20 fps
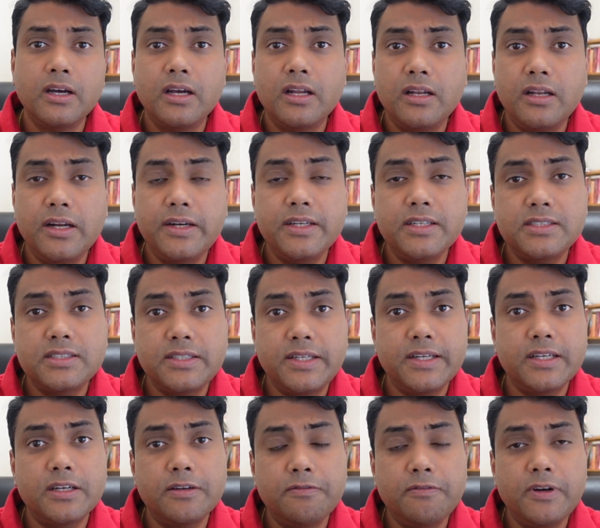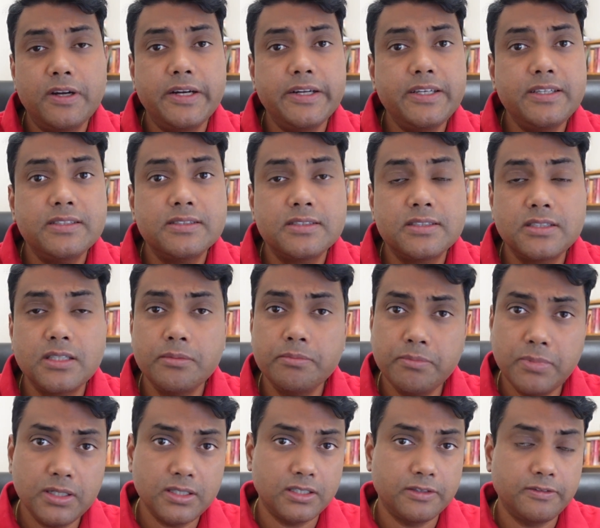Let us take a very
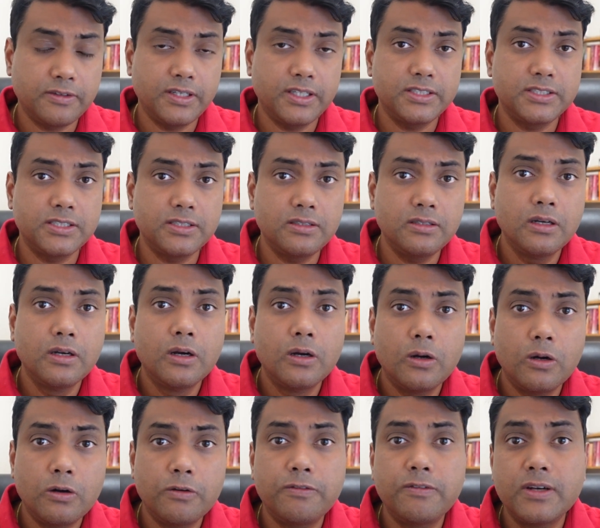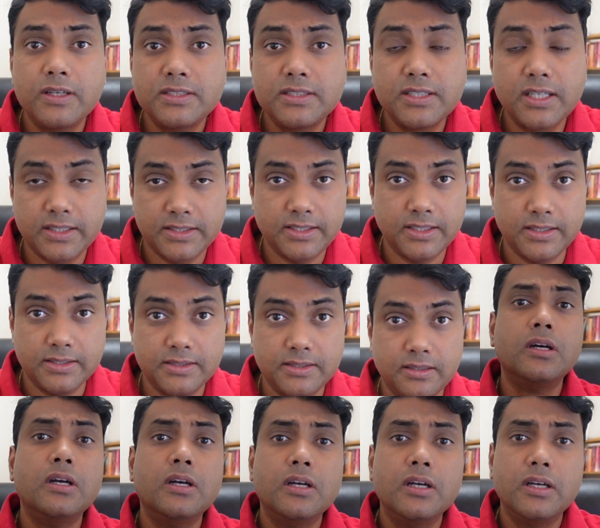simple definition of success.
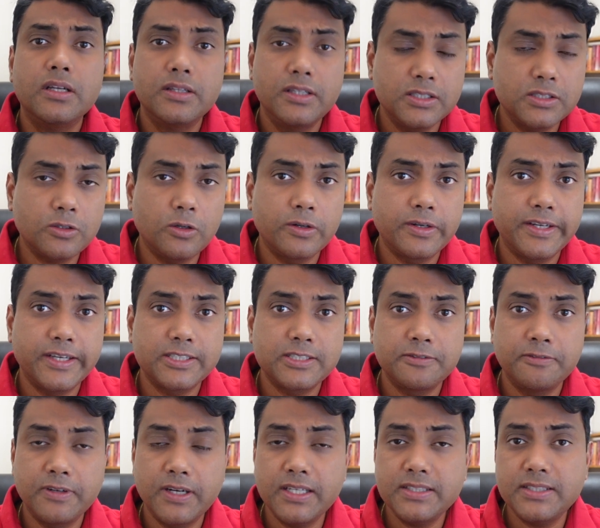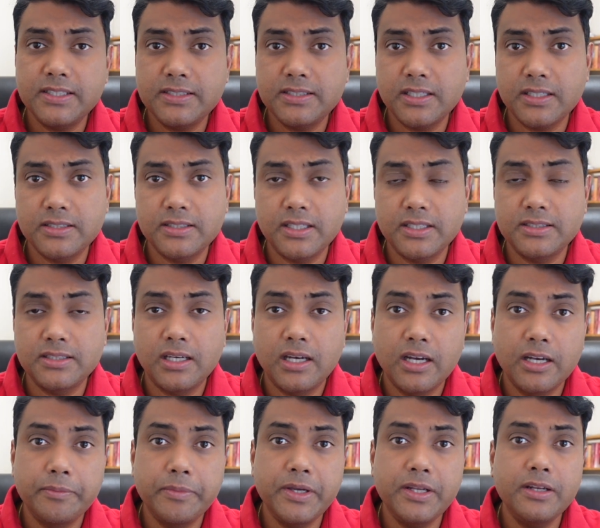In this context, when I say success,
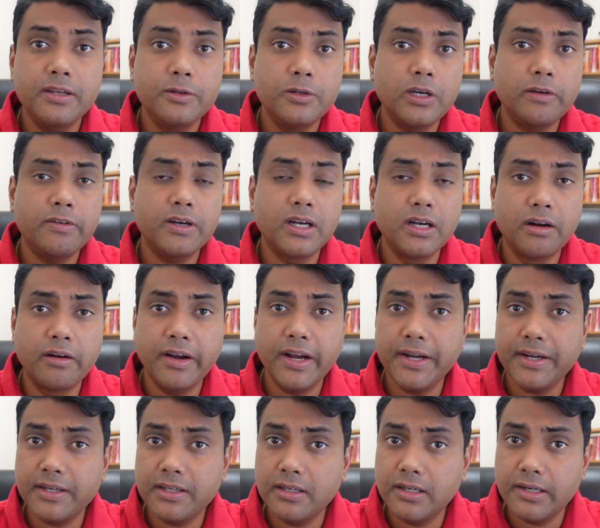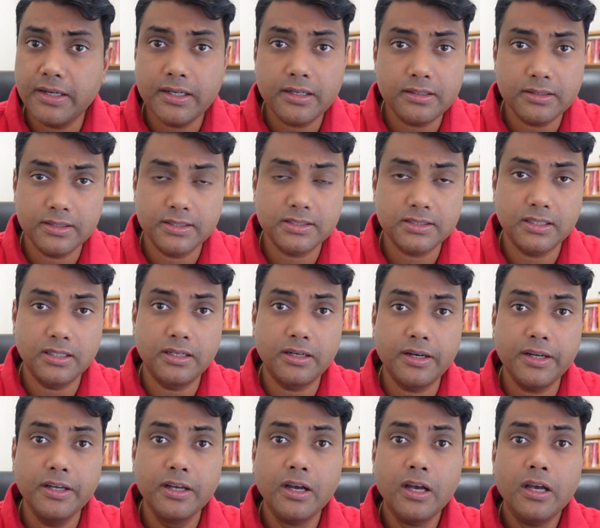I mean you have a great career in this
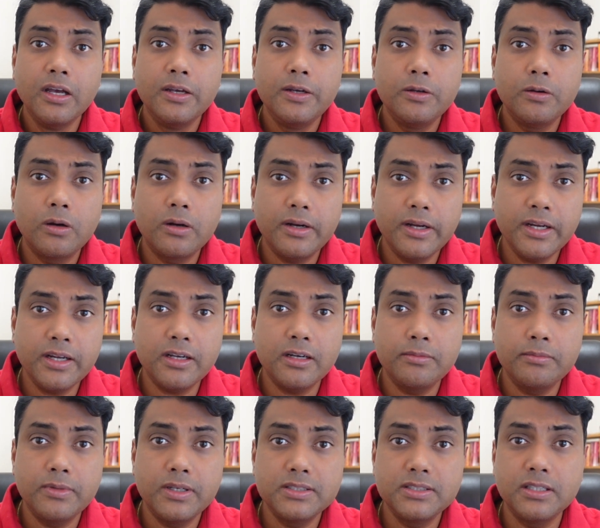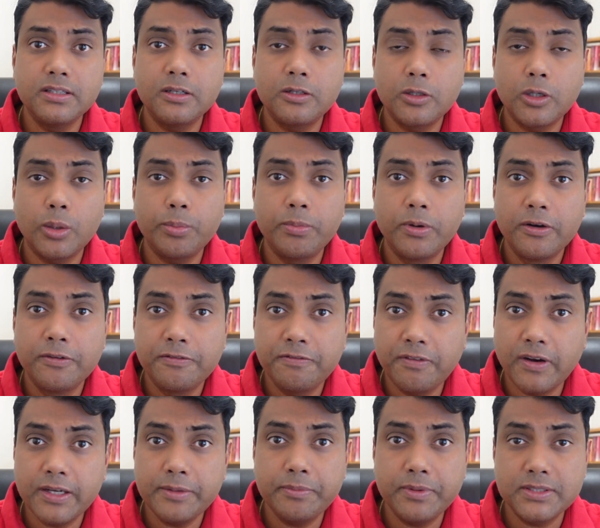country, your income is in the top
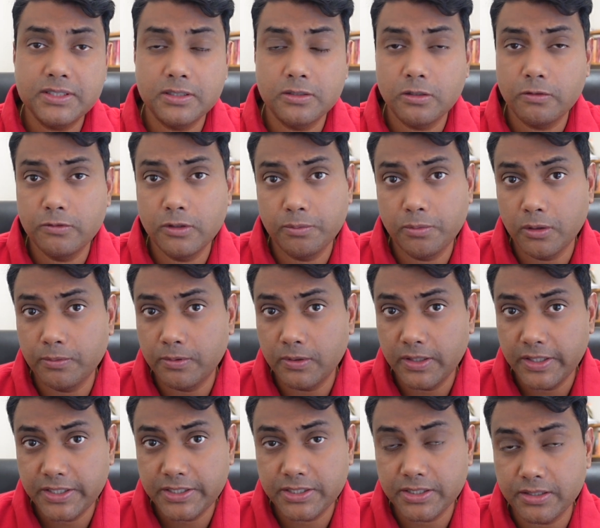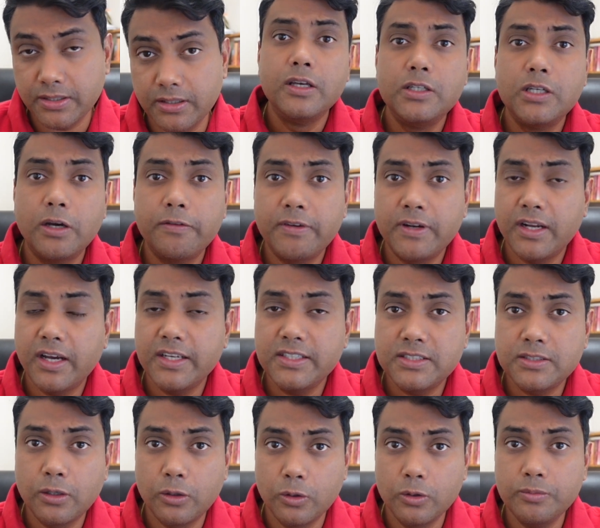5% of the population, you have a
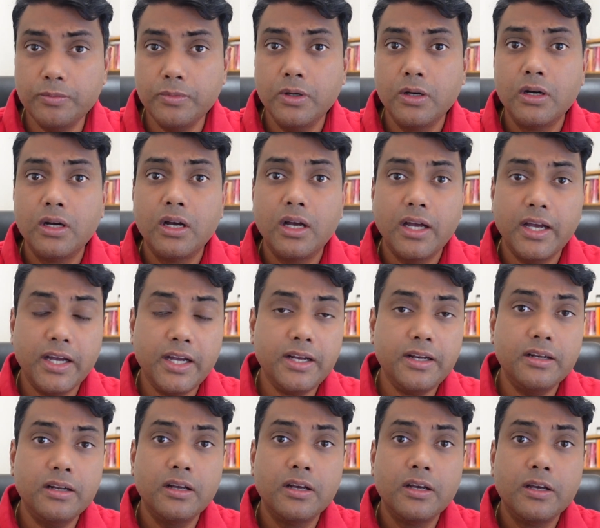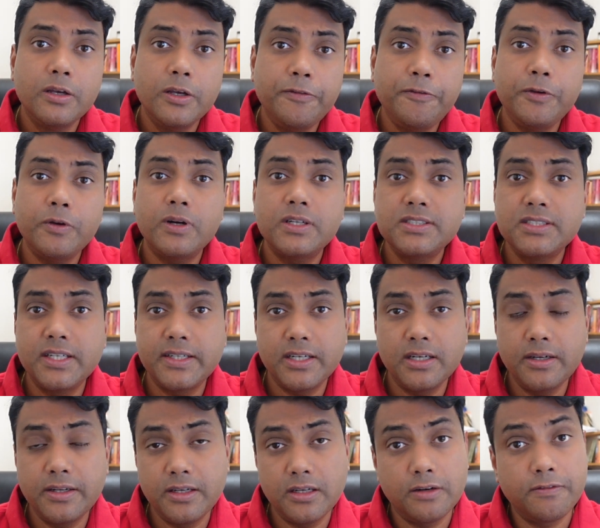nice home, and if you are
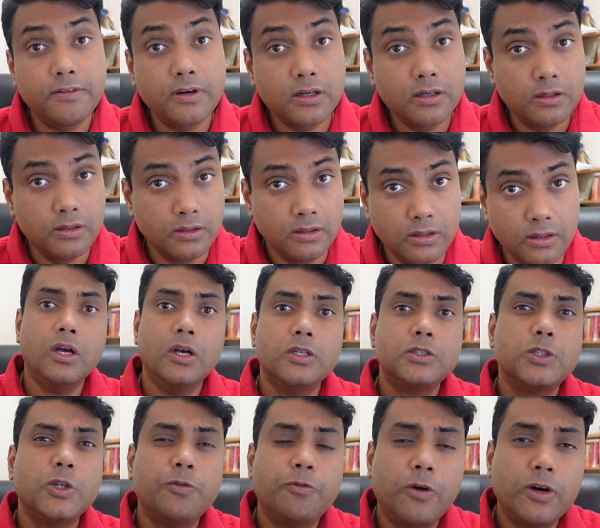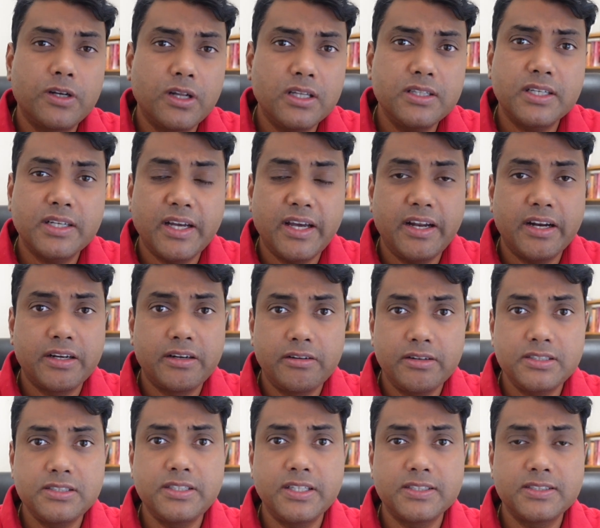settled here for good. So what are the
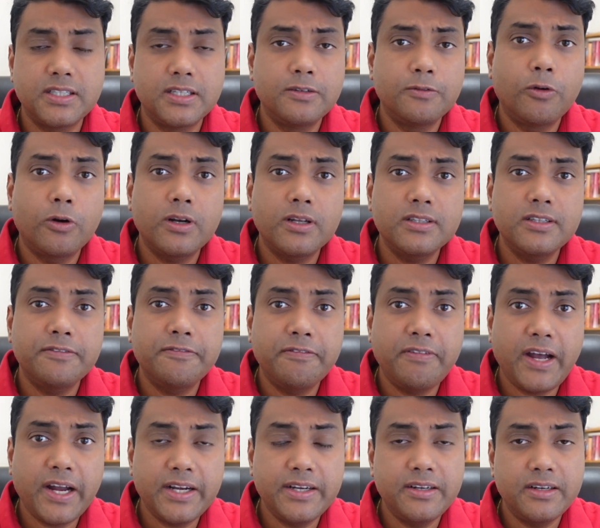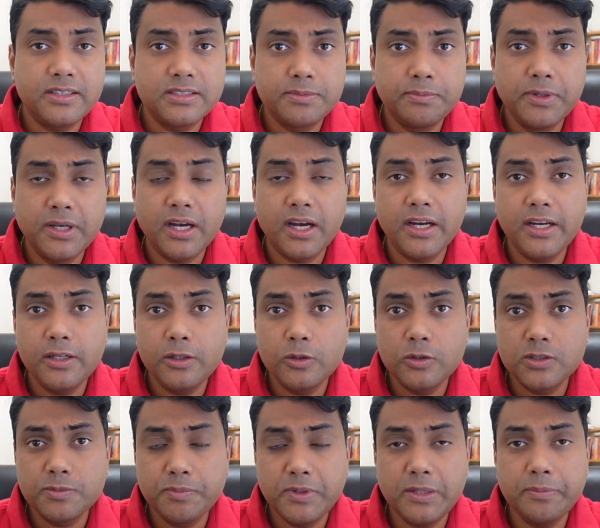characteristics and what are the factors behind
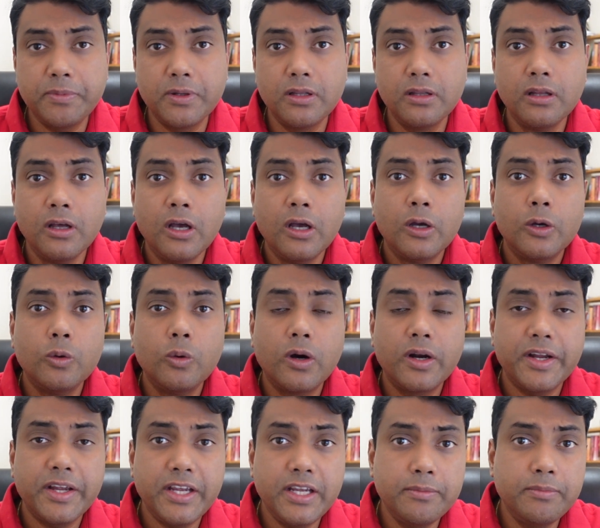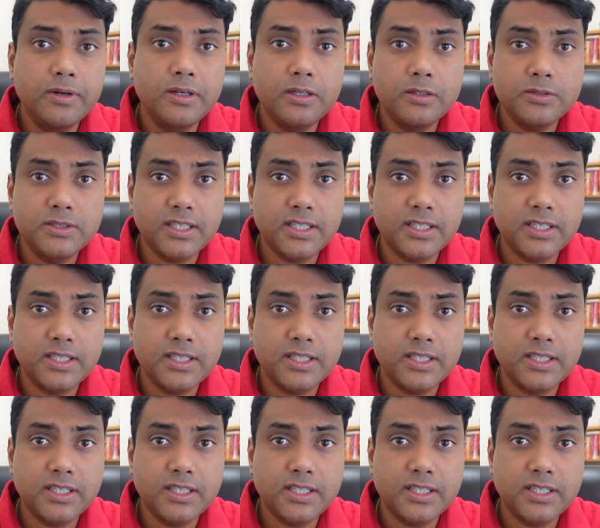those people who are able to